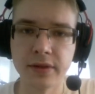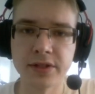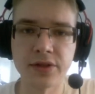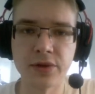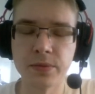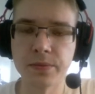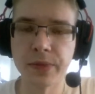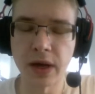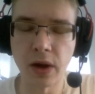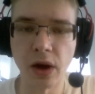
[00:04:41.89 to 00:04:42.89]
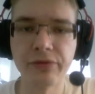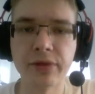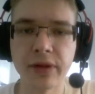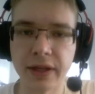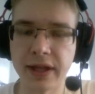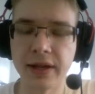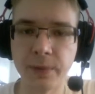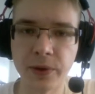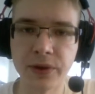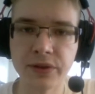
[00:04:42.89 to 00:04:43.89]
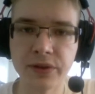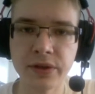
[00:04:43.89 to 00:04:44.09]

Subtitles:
so back off at that point.